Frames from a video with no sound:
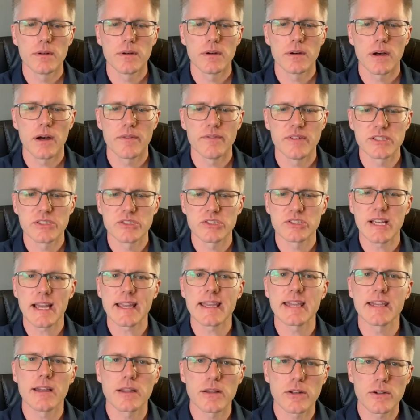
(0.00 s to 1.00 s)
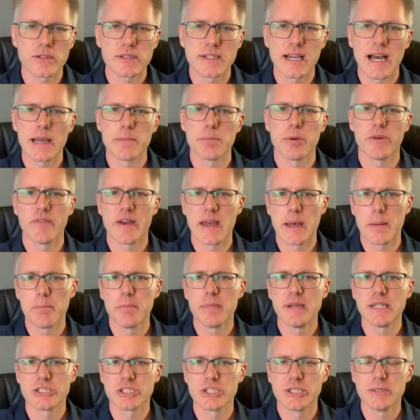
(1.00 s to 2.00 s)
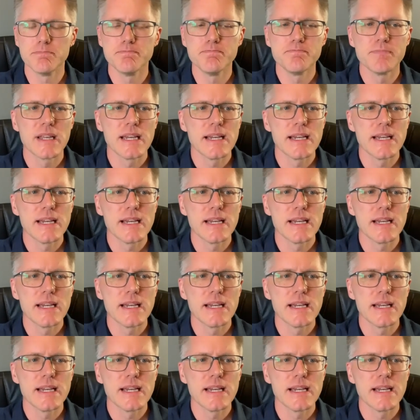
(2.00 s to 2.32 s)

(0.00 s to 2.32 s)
a secular type of ambition.